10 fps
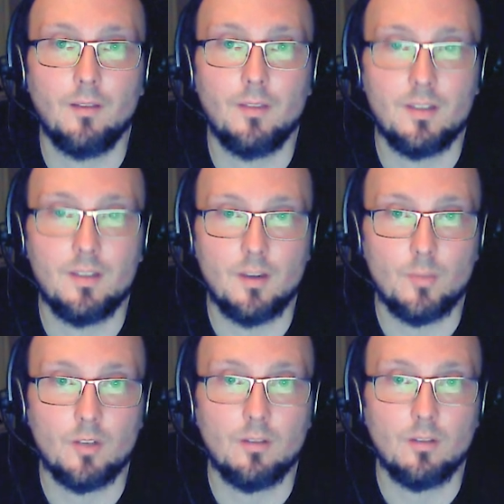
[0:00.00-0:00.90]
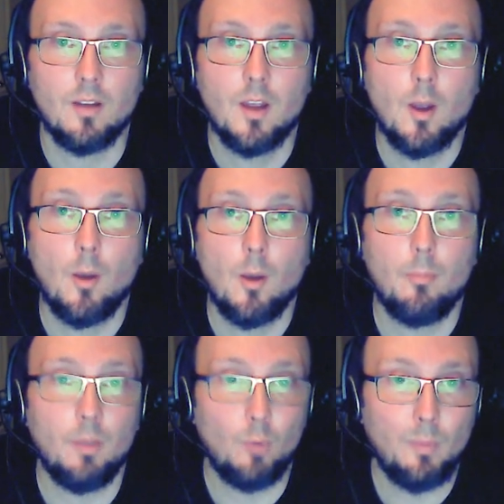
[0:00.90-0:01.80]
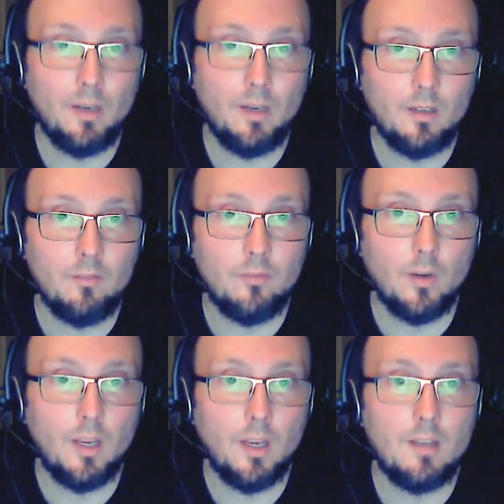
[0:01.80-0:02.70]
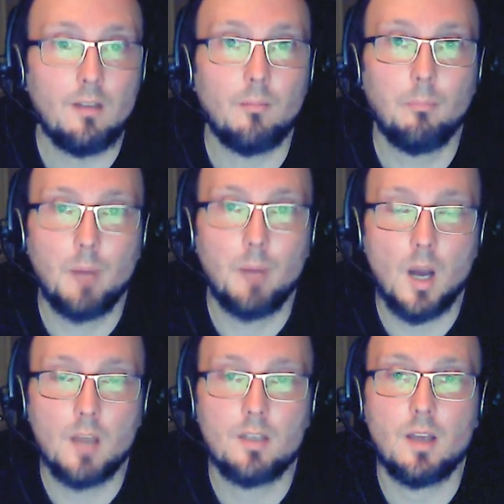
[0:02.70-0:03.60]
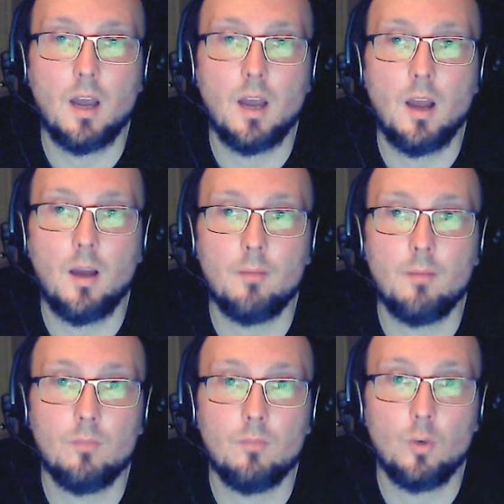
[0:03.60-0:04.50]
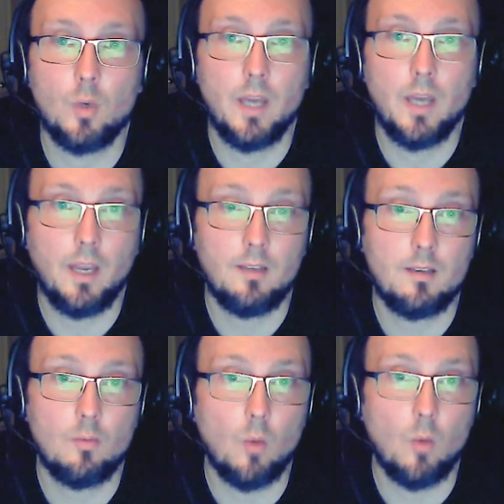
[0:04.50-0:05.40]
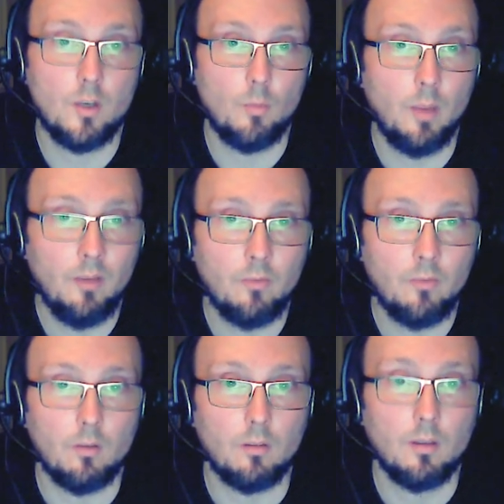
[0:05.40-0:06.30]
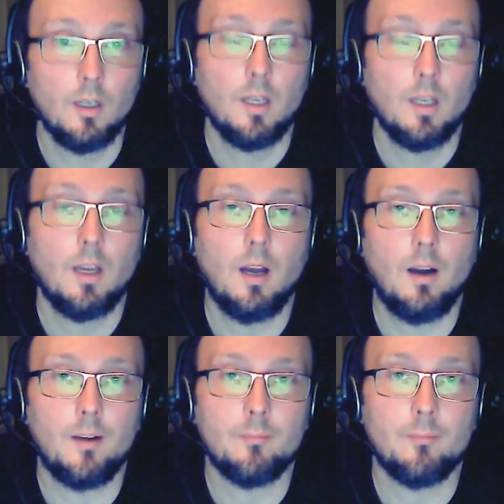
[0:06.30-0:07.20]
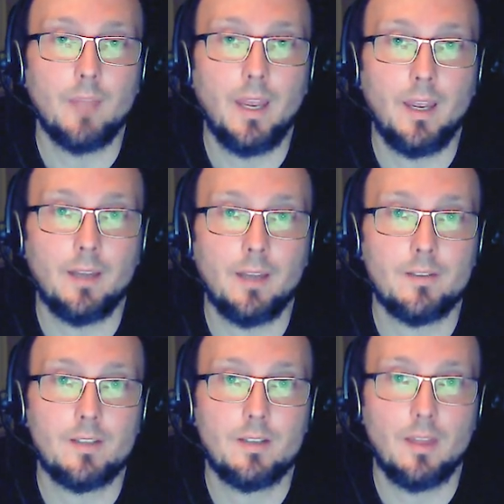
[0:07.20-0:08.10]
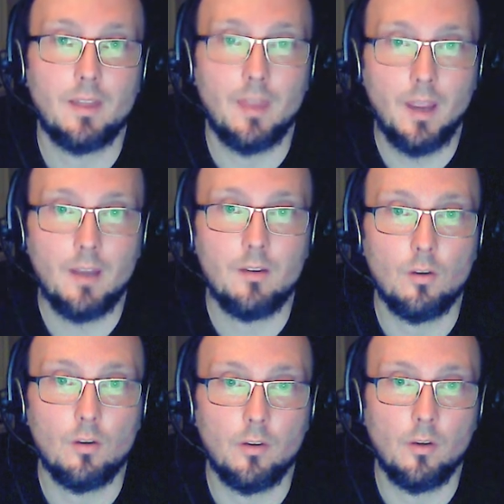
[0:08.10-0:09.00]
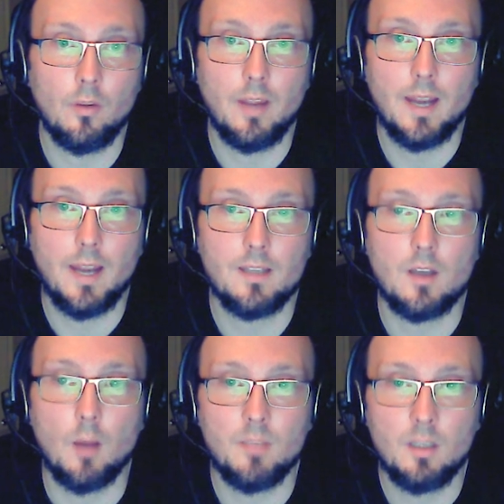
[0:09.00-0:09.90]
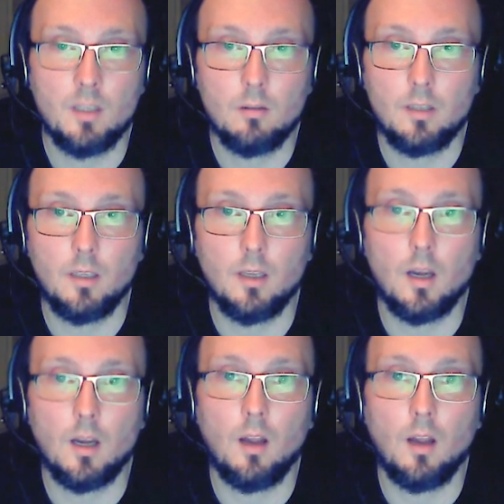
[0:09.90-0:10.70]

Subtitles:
this option. Be prepared for it, but you get what you pay for. And then you'll know that optically